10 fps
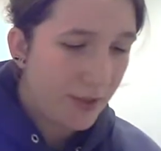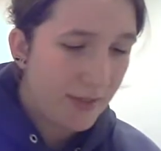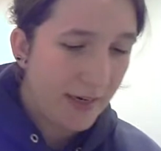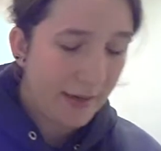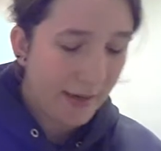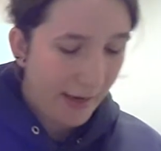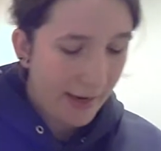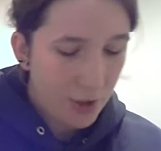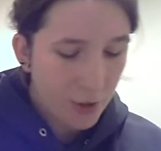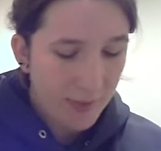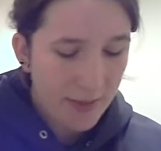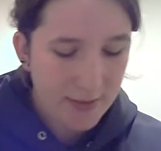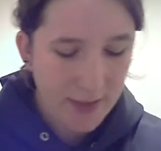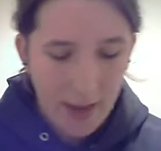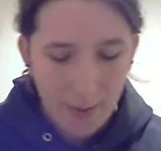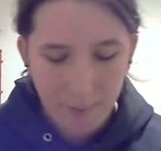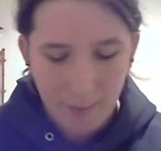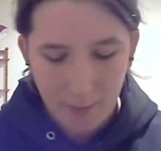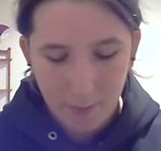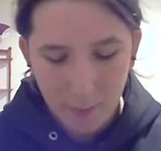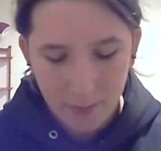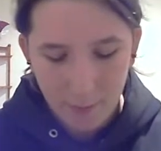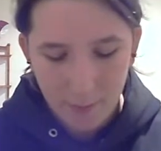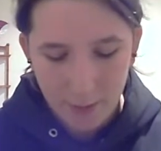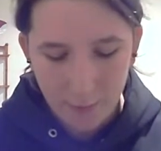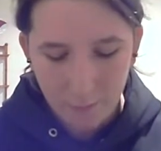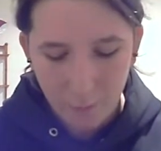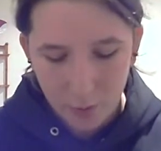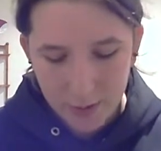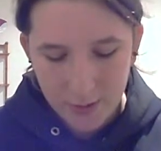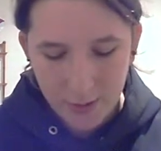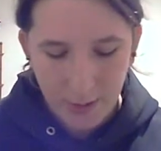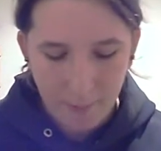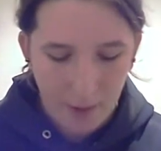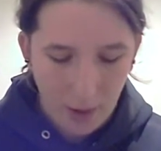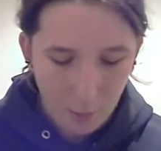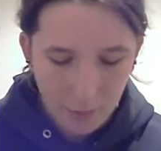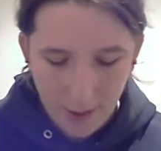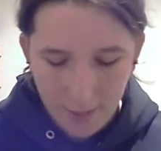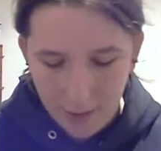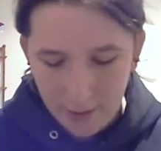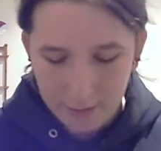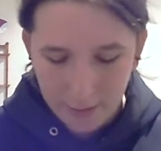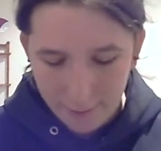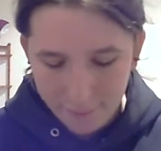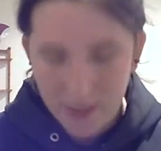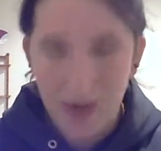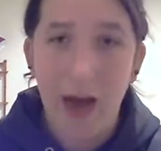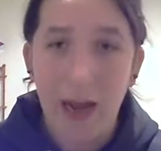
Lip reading: just engaged because they had a baby with them and then divorced and then got back with and then left